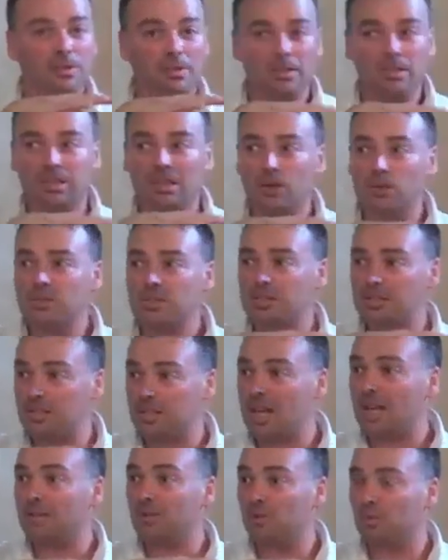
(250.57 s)
those
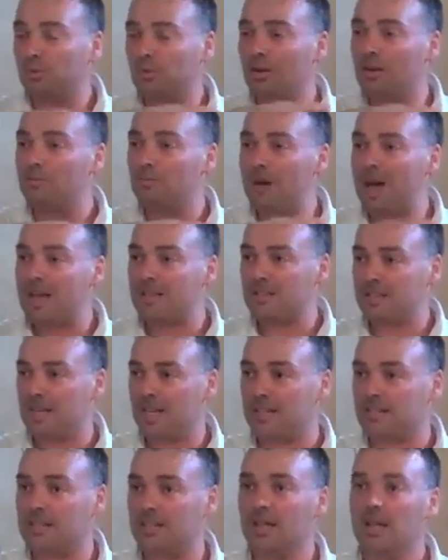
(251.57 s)
10 to 12
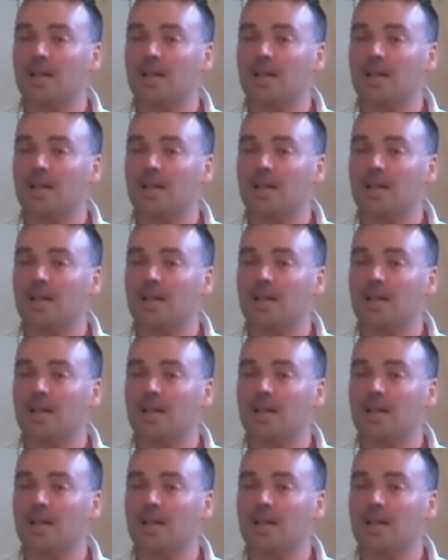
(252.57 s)
baskets.